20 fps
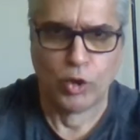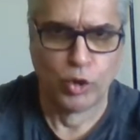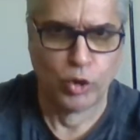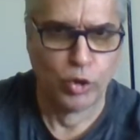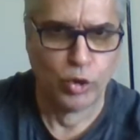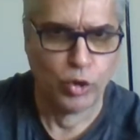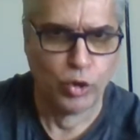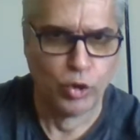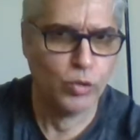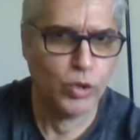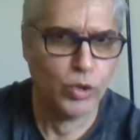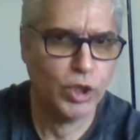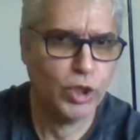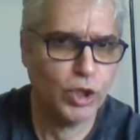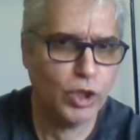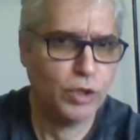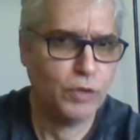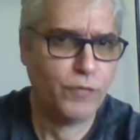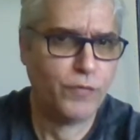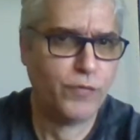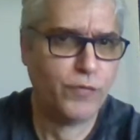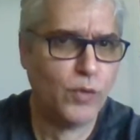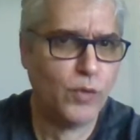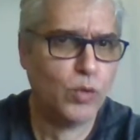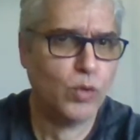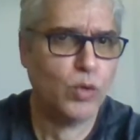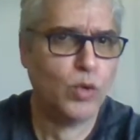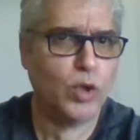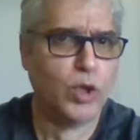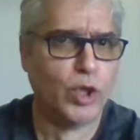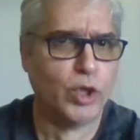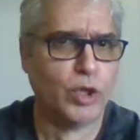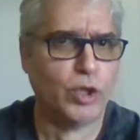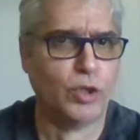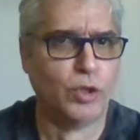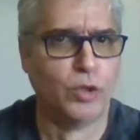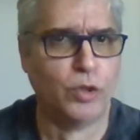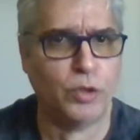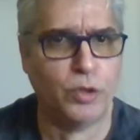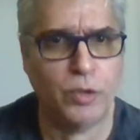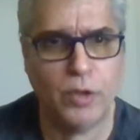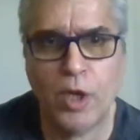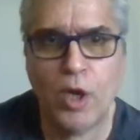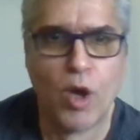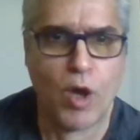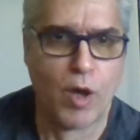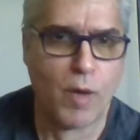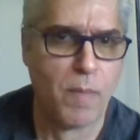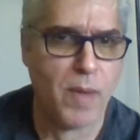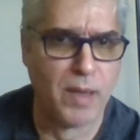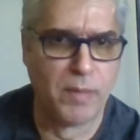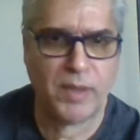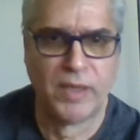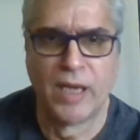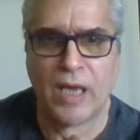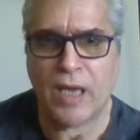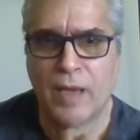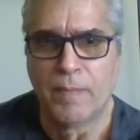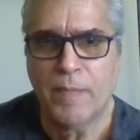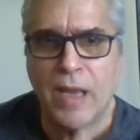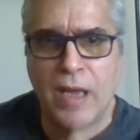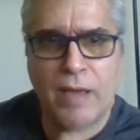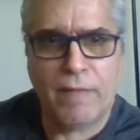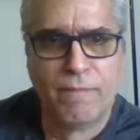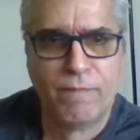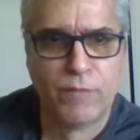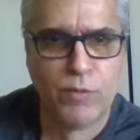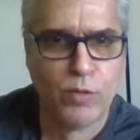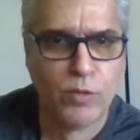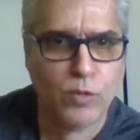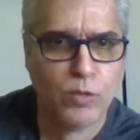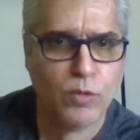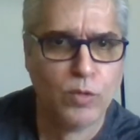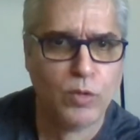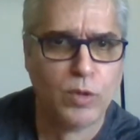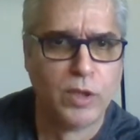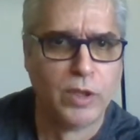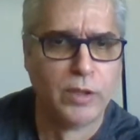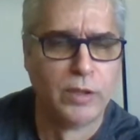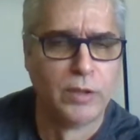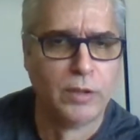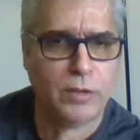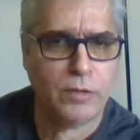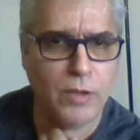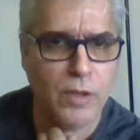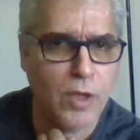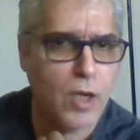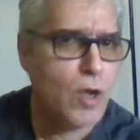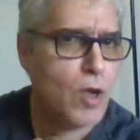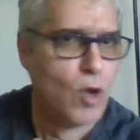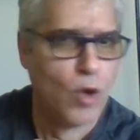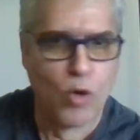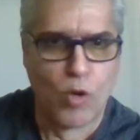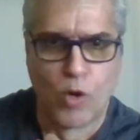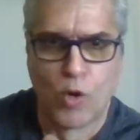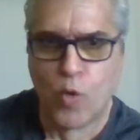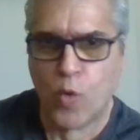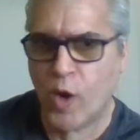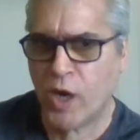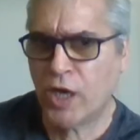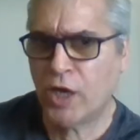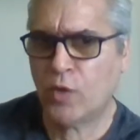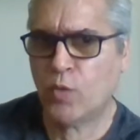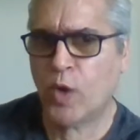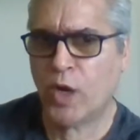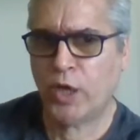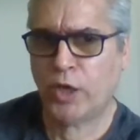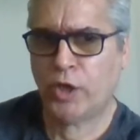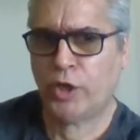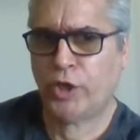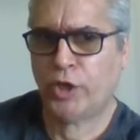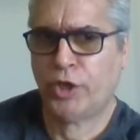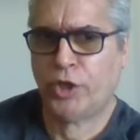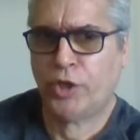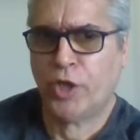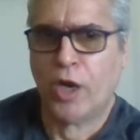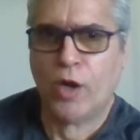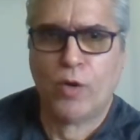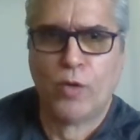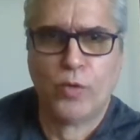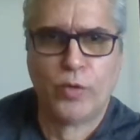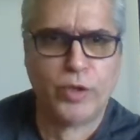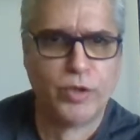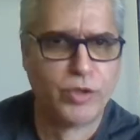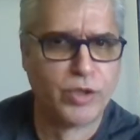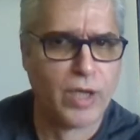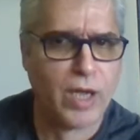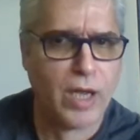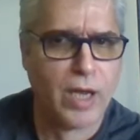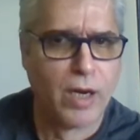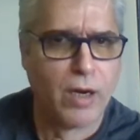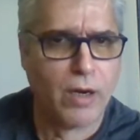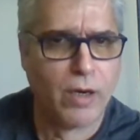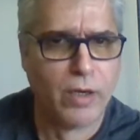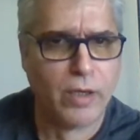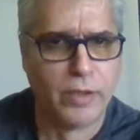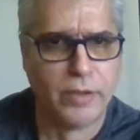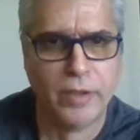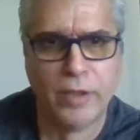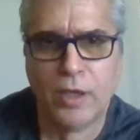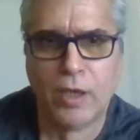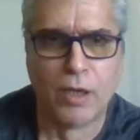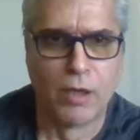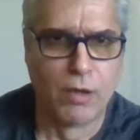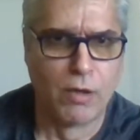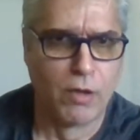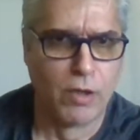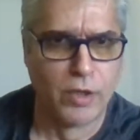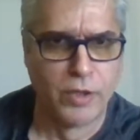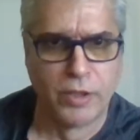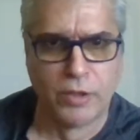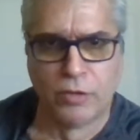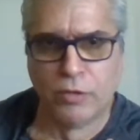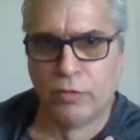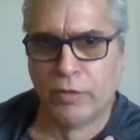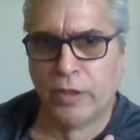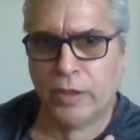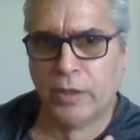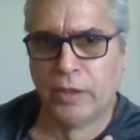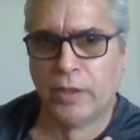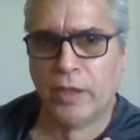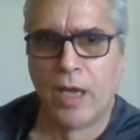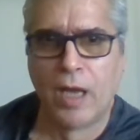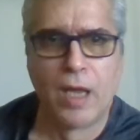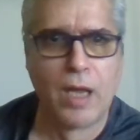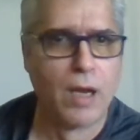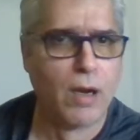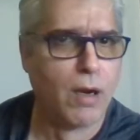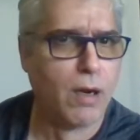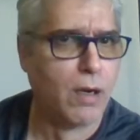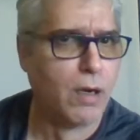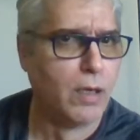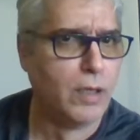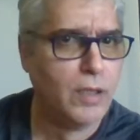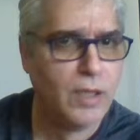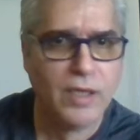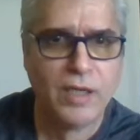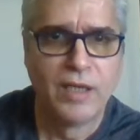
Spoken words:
You need fooling, baby, I'm not fooling. Way, way down inside, honey, you need I.